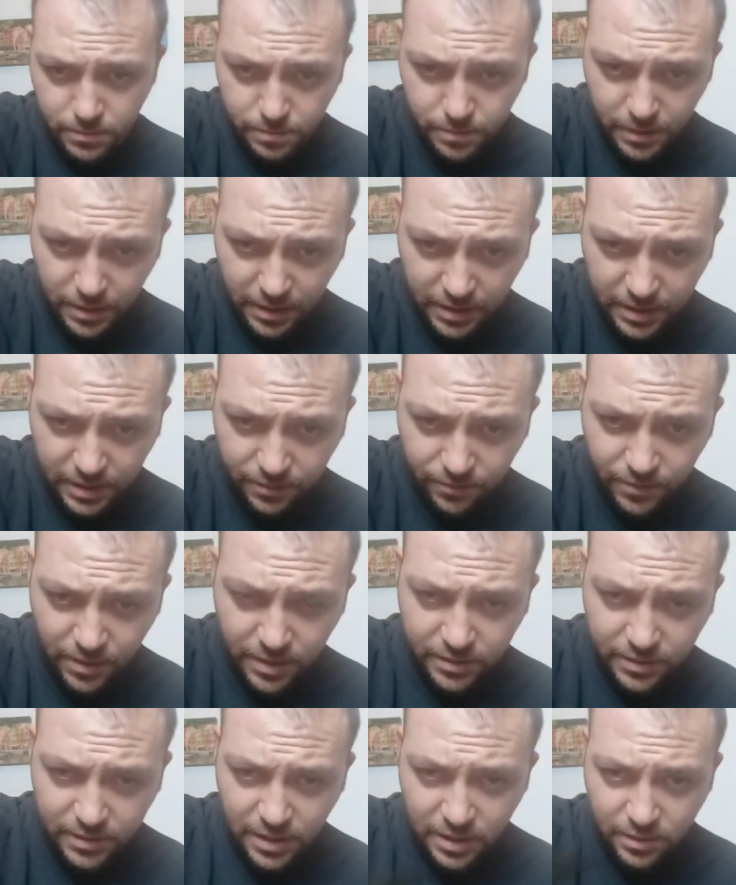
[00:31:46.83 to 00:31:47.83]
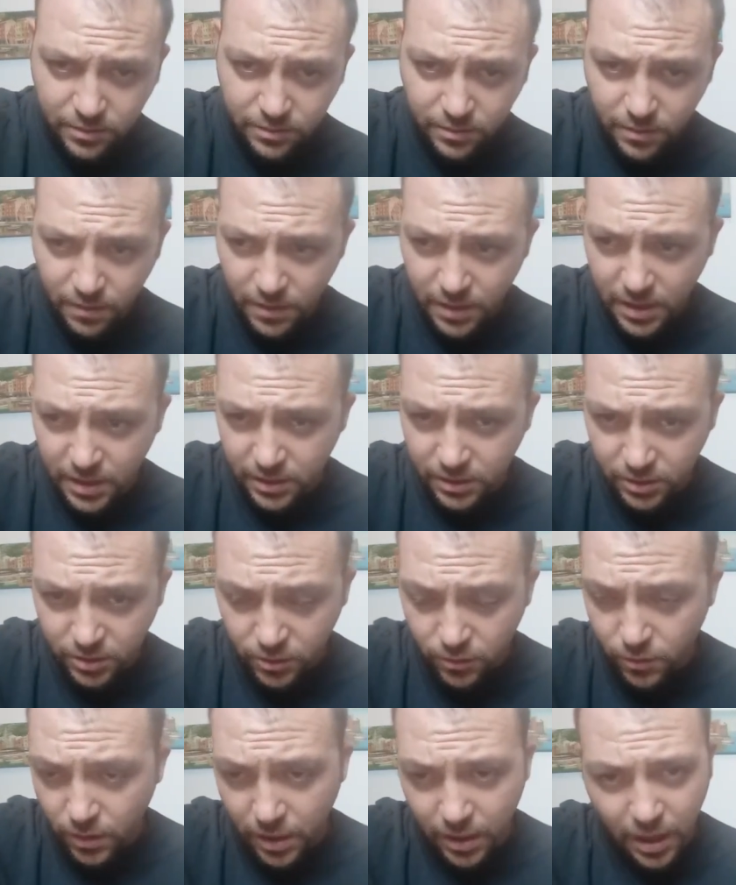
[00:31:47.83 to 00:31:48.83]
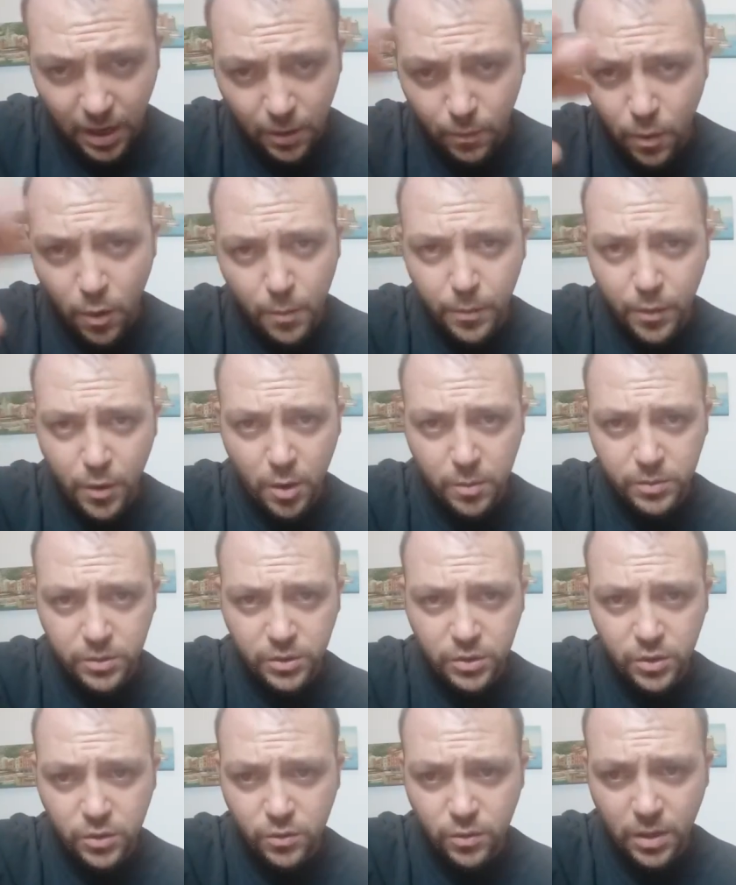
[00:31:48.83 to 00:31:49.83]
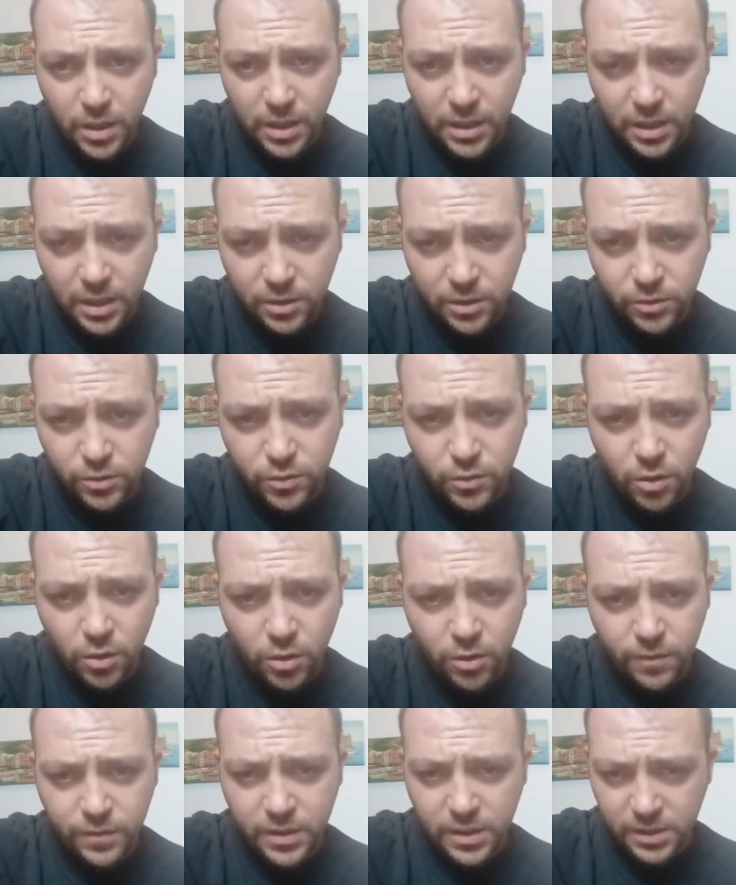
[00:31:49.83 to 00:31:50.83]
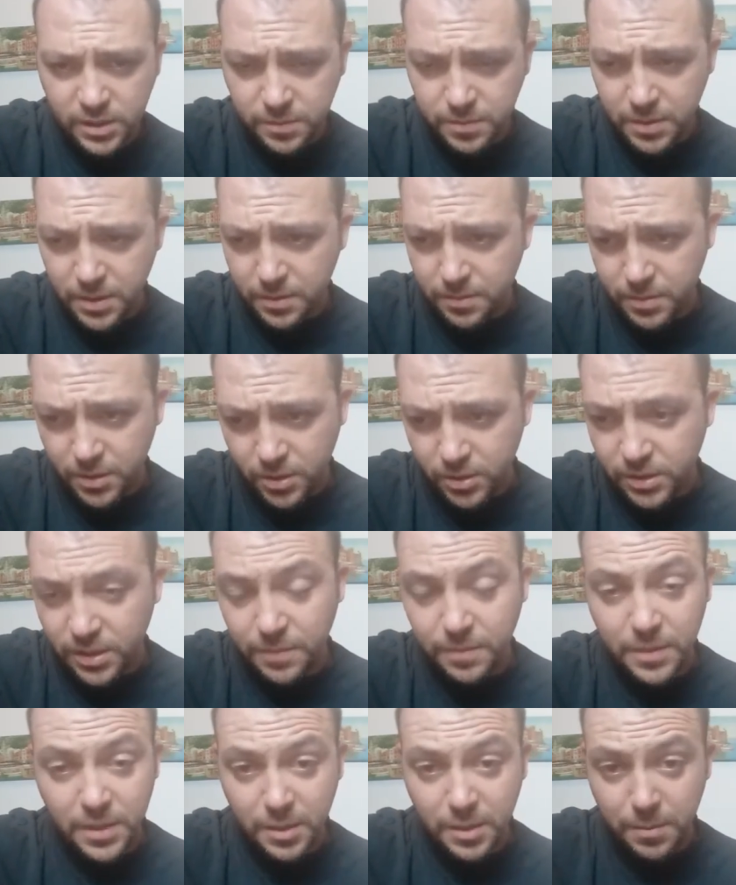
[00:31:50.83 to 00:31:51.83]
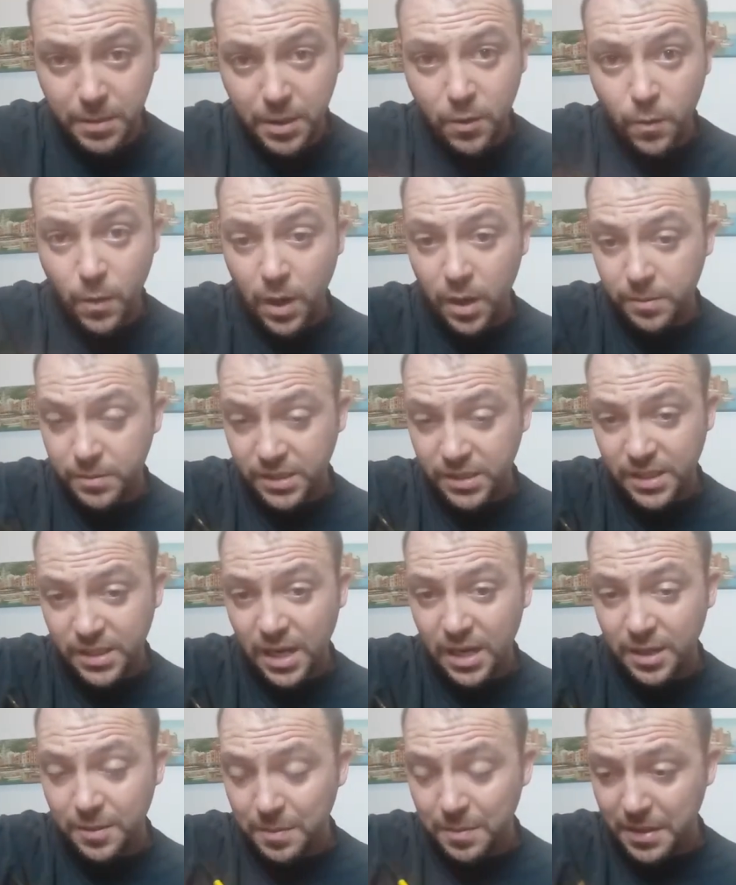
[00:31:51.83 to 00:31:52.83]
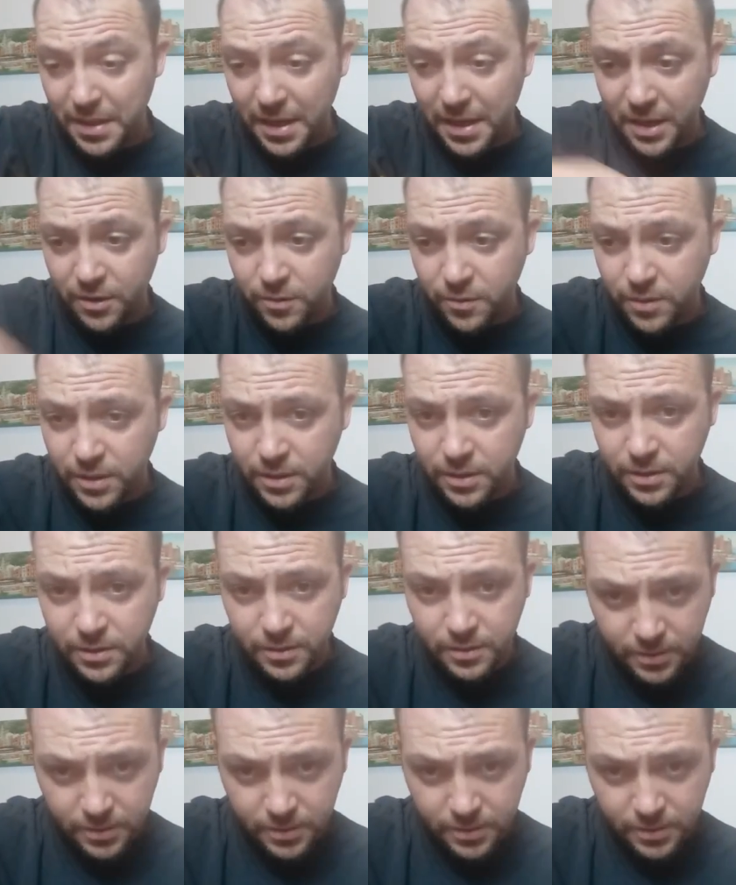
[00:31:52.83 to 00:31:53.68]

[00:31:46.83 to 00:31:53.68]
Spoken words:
but I can write down that too. I won't promise you like I'll do all of this, but because I'm in the meanwhile I'm studying piano and